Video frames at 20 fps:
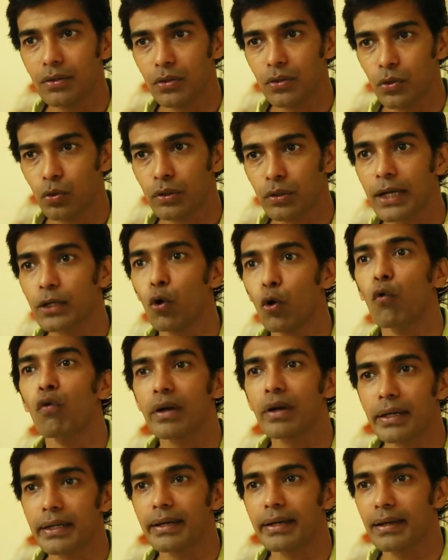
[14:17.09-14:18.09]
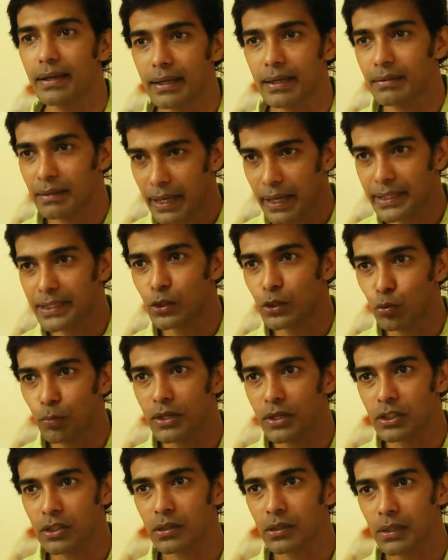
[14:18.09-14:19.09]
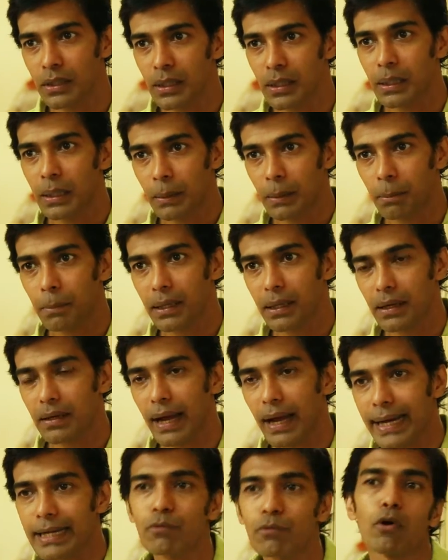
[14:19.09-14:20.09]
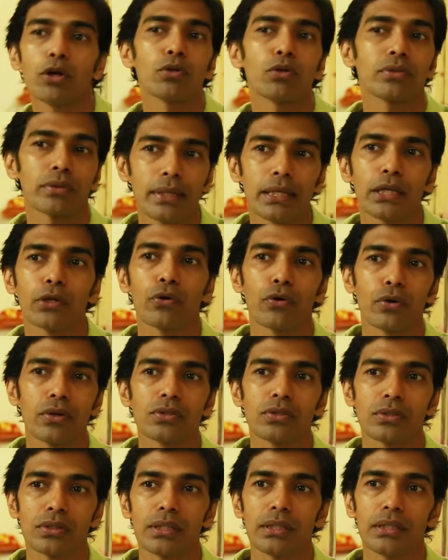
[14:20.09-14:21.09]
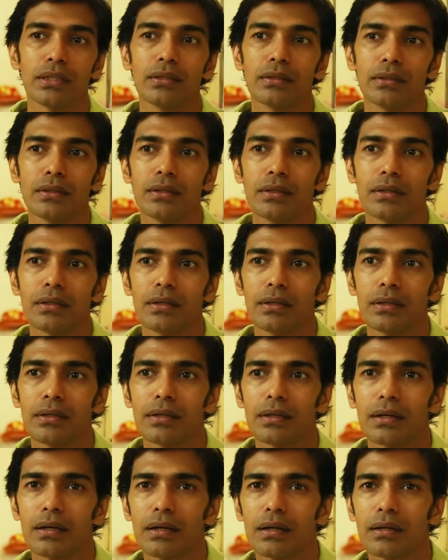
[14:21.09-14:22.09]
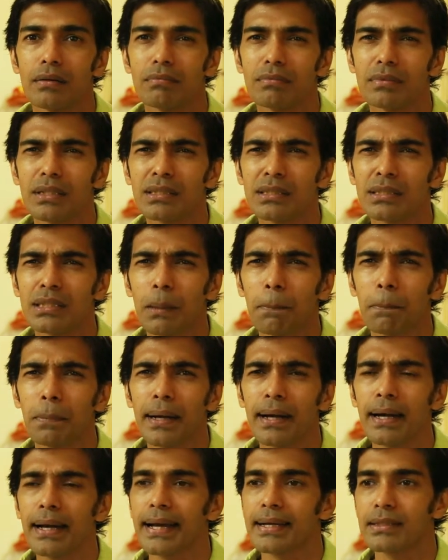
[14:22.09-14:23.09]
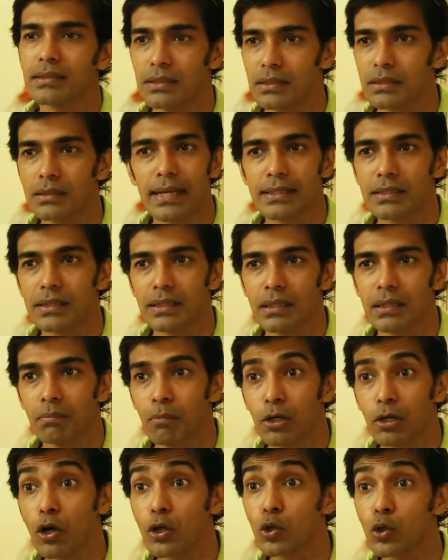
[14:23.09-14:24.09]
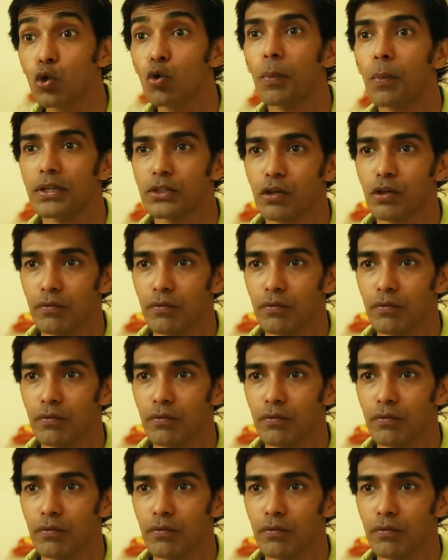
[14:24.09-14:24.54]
don't get overcritical and edit too much, but write what you think you're going to see, just keep little excess, that's it, not too much of